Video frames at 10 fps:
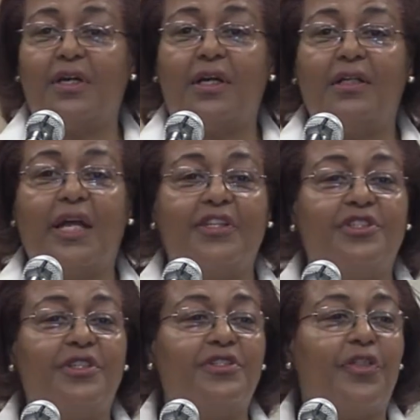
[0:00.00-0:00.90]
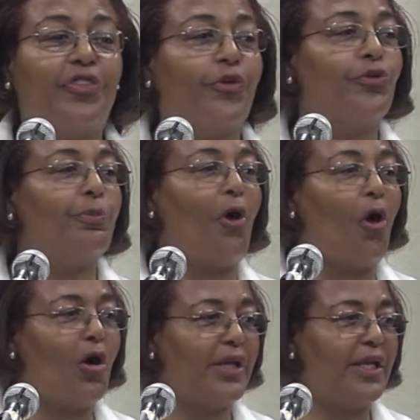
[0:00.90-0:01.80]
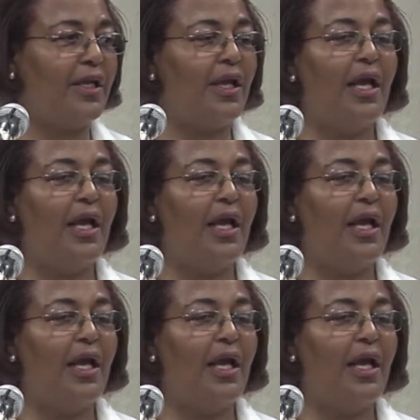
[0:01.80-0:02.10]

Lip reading: A collection is a third party